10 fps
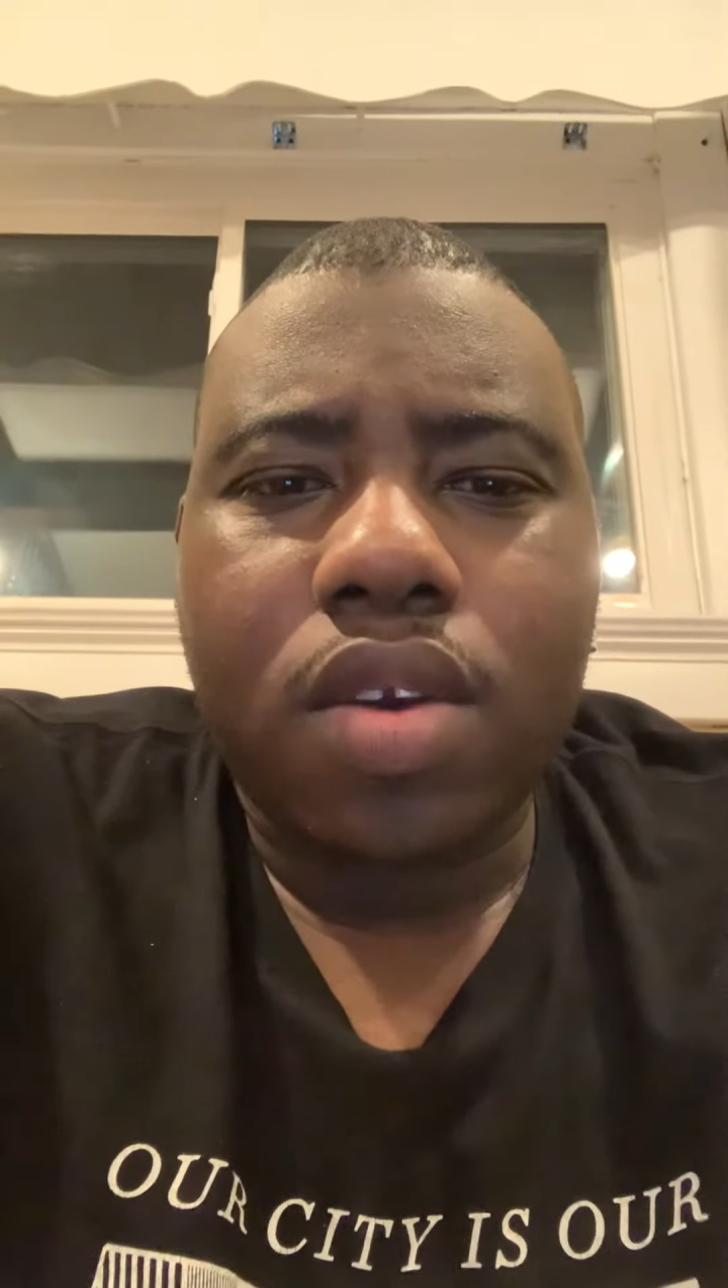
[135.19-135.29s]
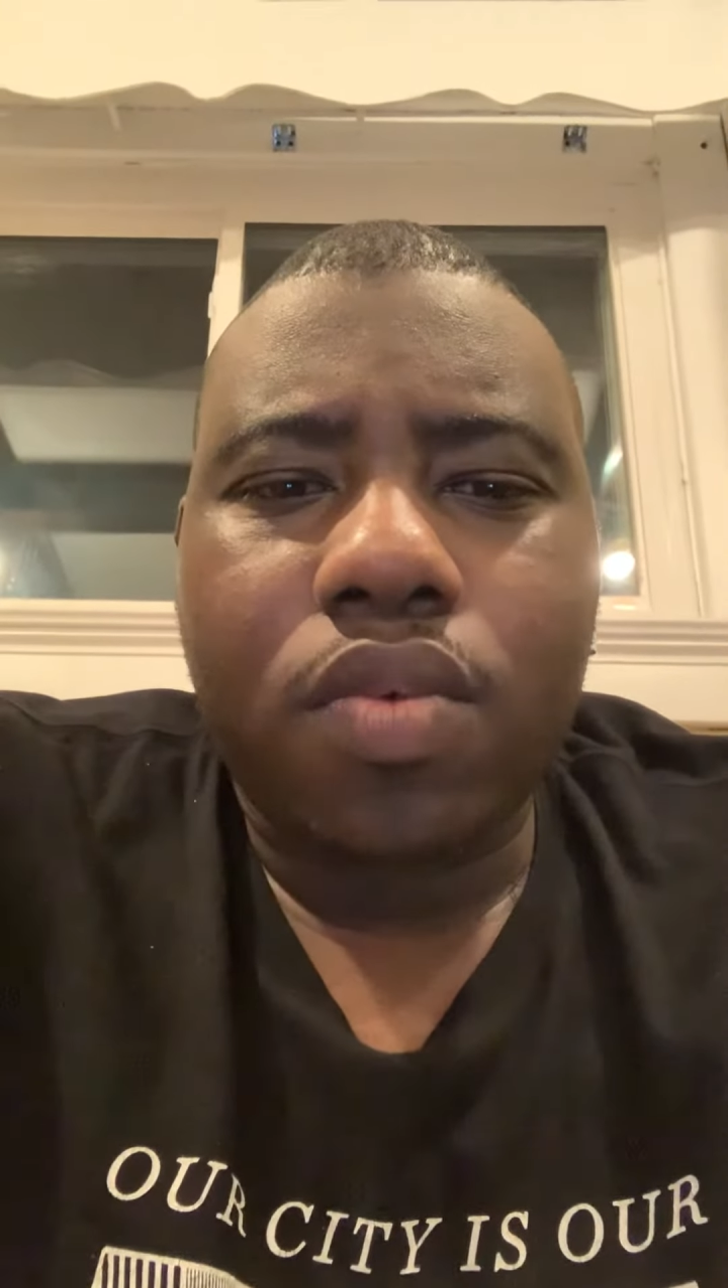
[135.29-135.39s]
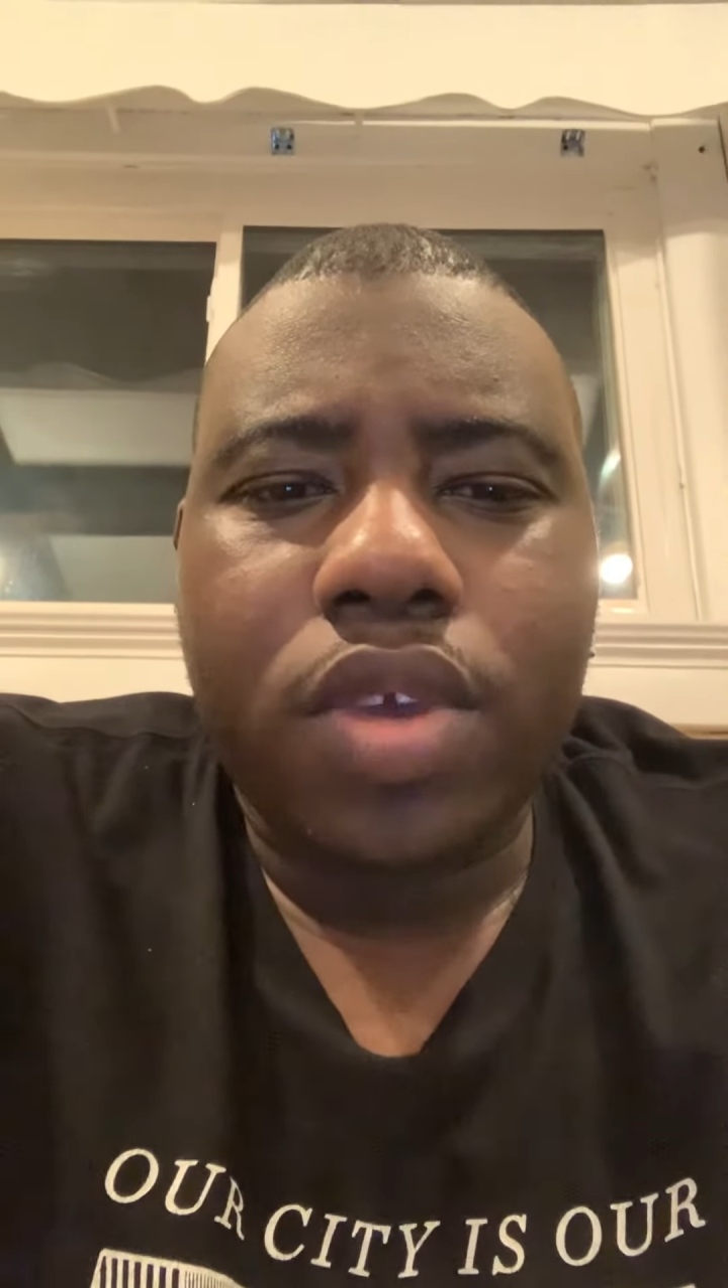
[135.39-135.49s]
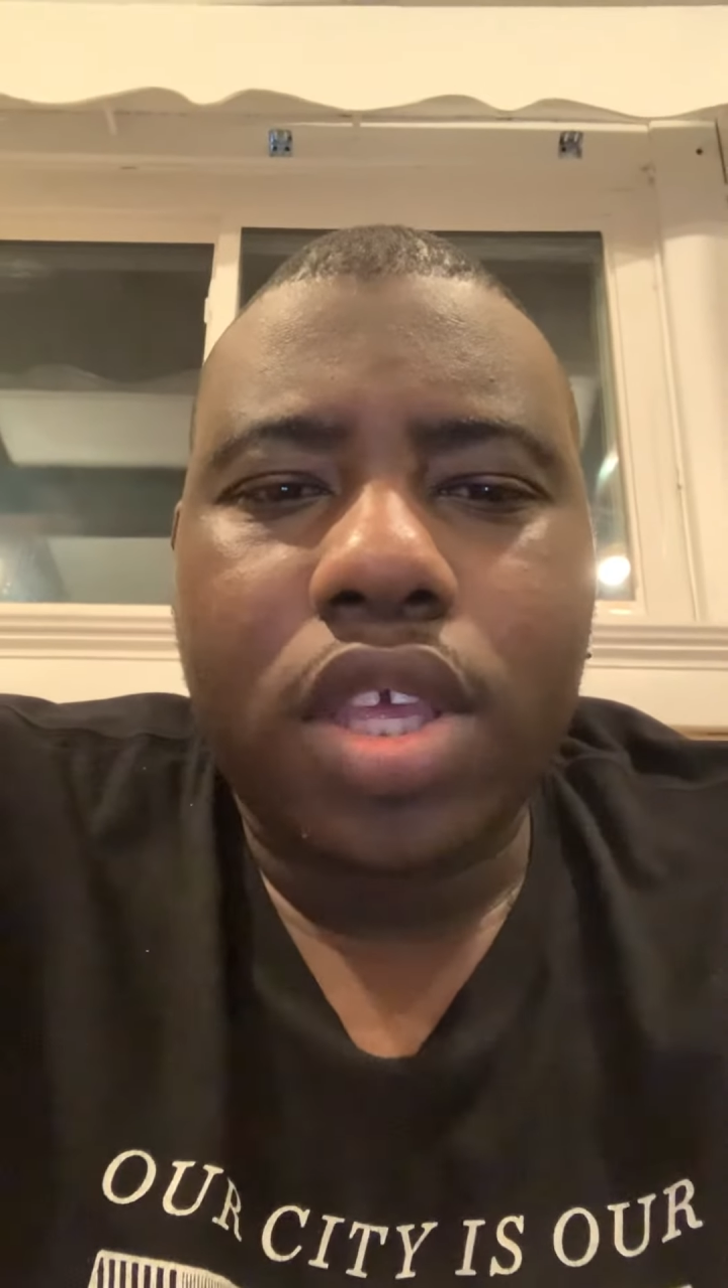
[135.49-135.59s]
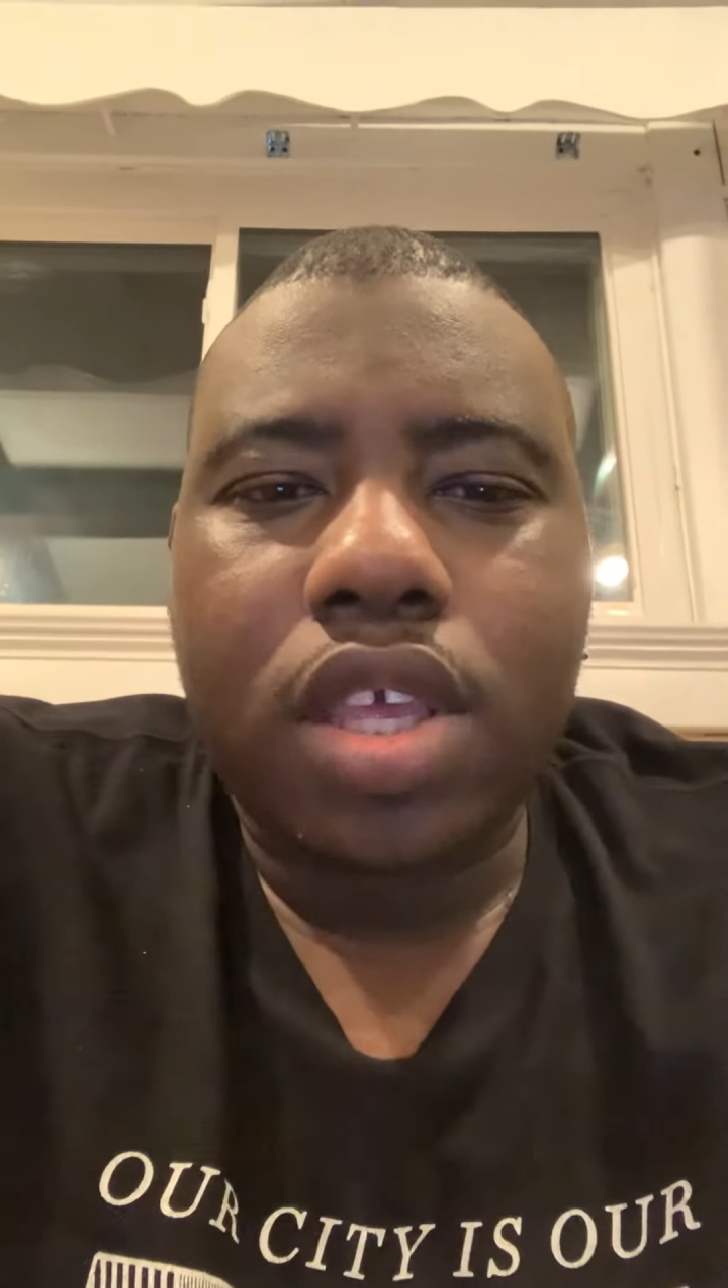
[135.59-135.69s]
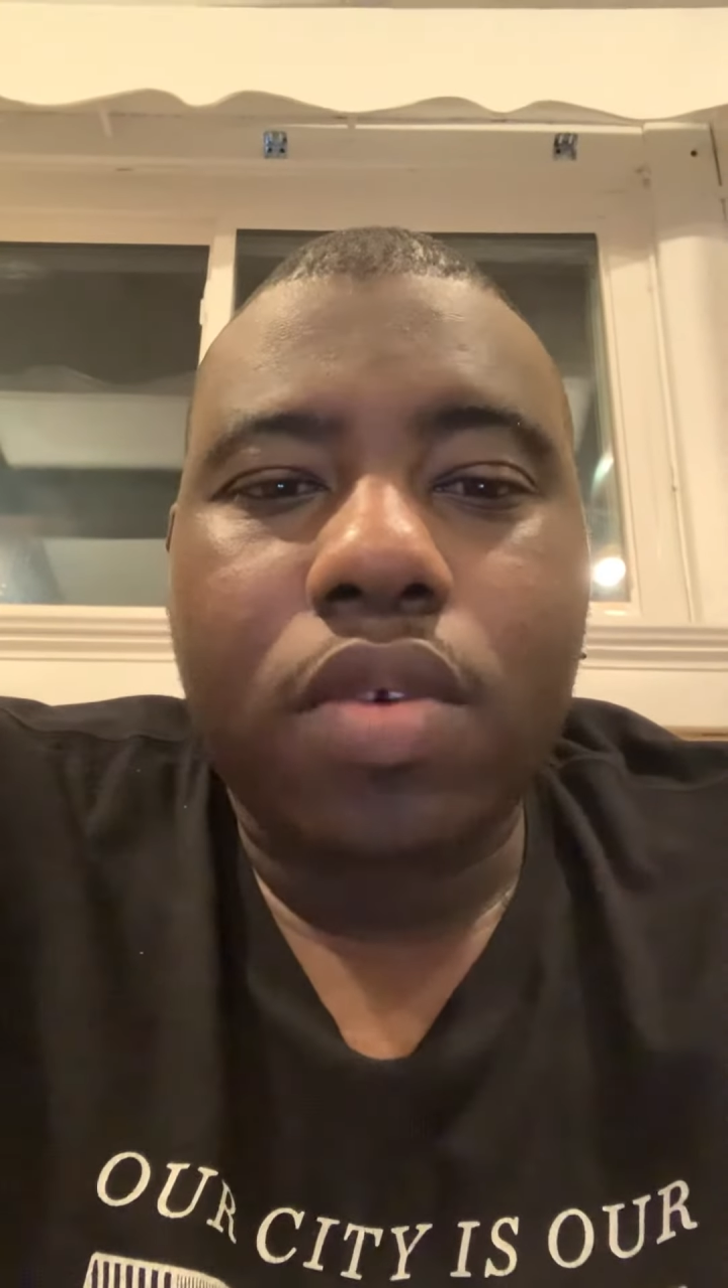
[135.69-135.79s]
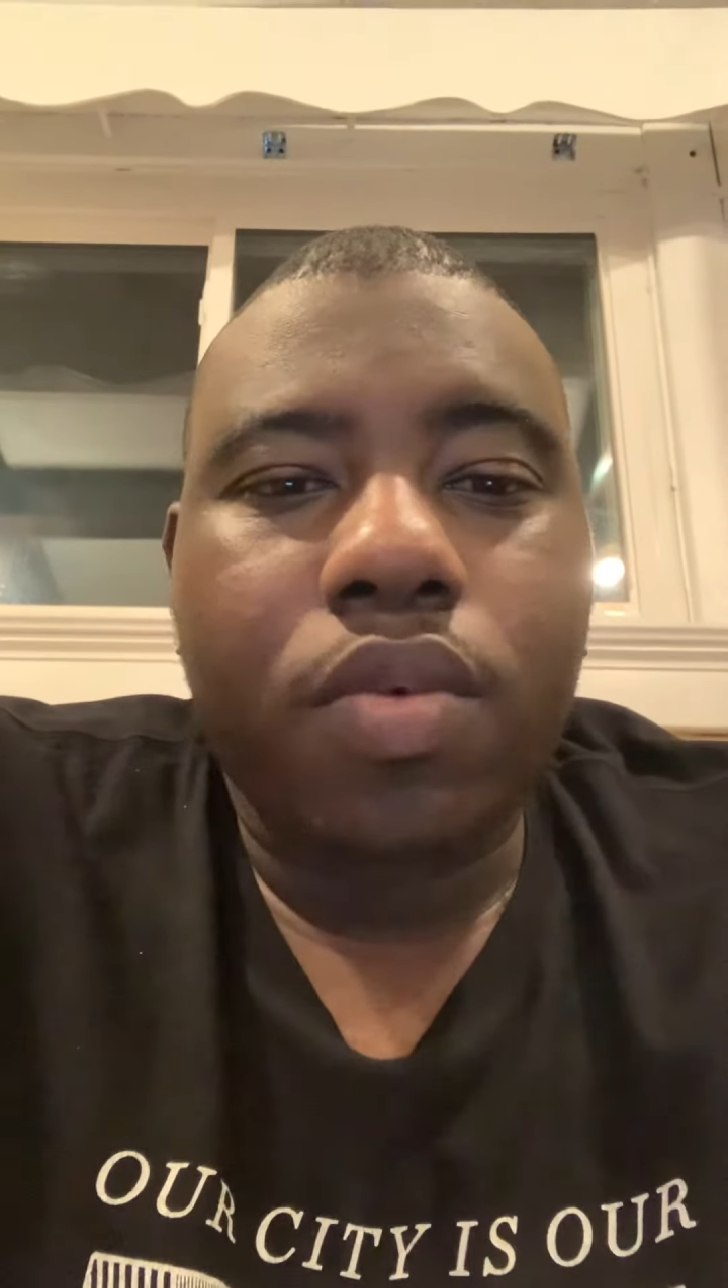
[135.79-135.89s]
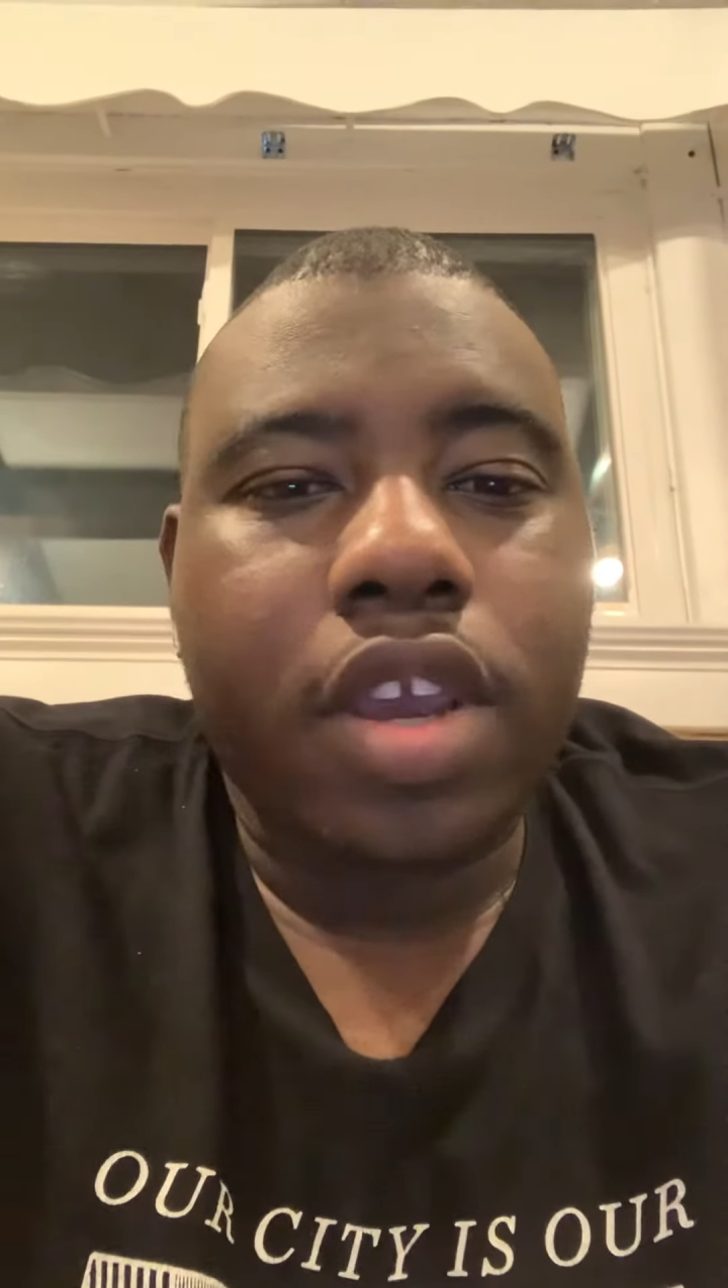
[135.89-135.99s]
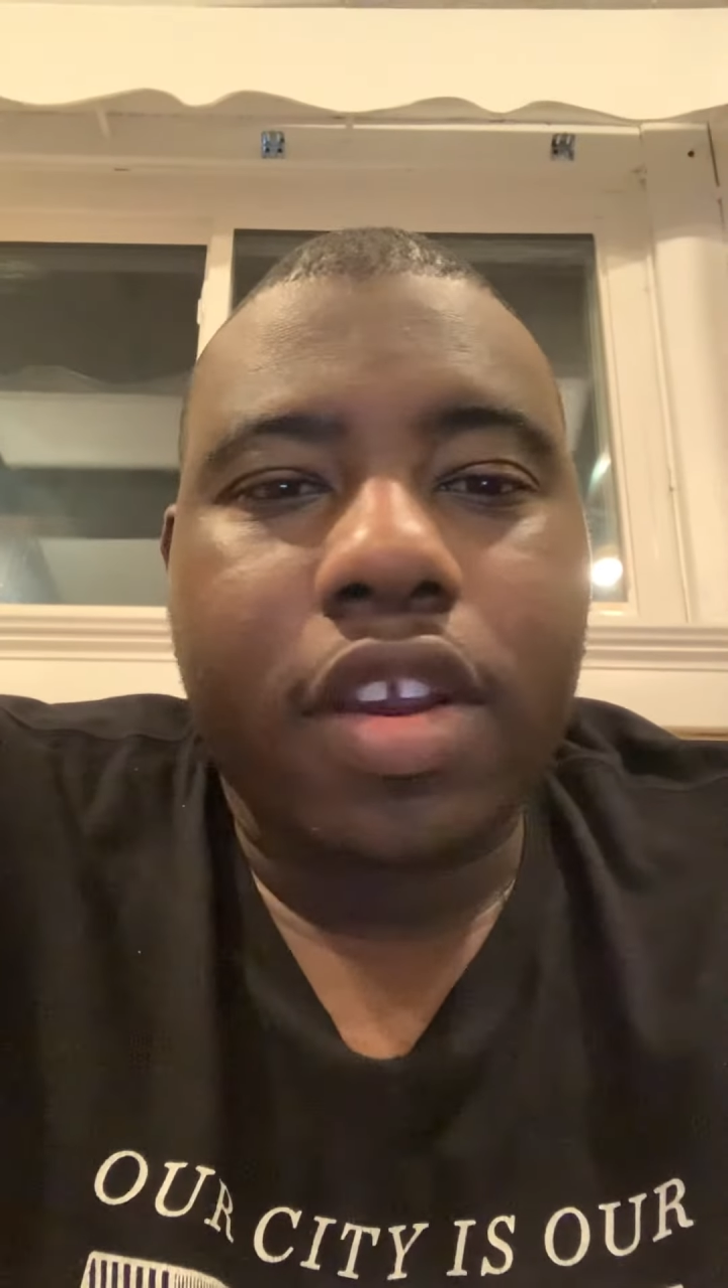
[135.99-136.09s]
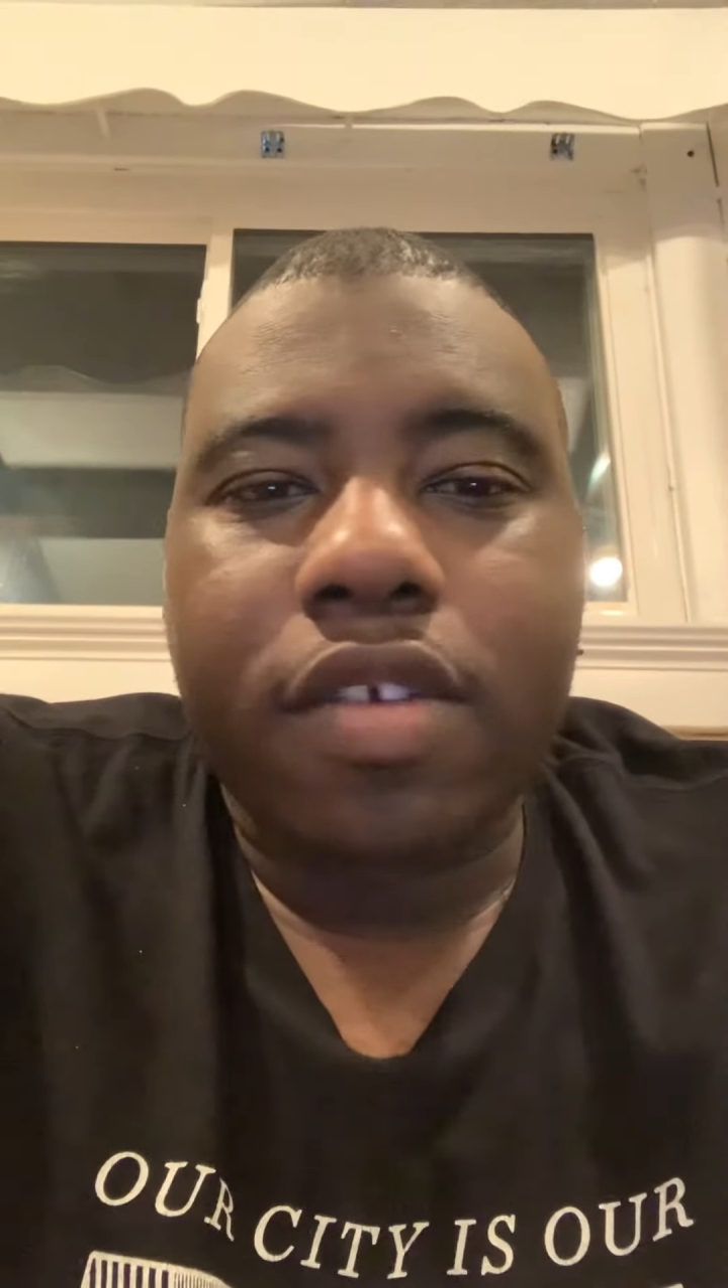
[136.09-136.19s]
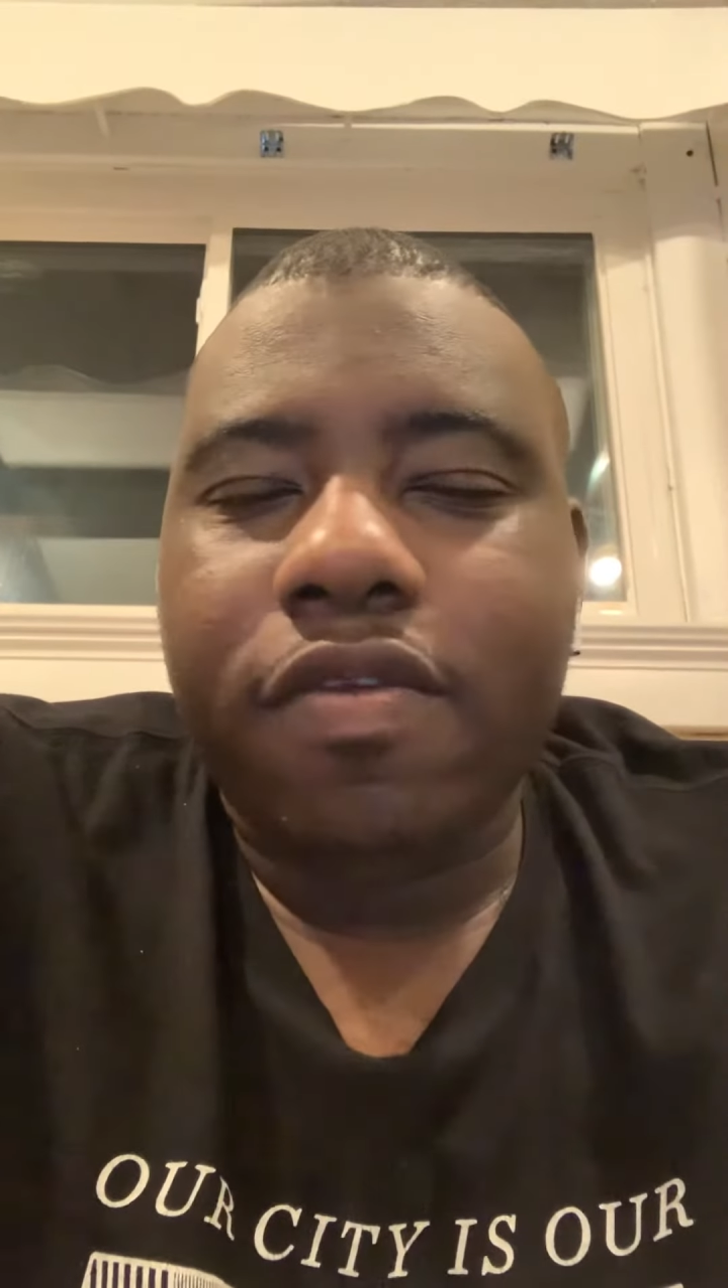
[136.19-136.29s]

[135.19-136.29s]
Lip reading: are